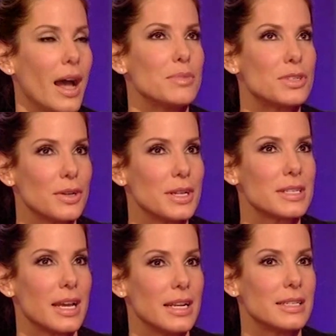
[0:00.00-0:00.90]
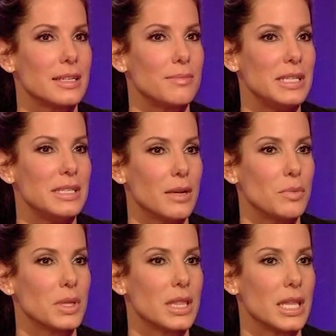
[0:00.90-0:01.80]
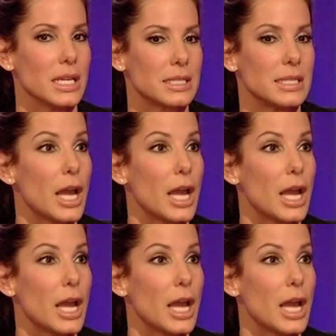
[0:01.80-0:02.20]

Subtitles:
I'm so excited to be done with this.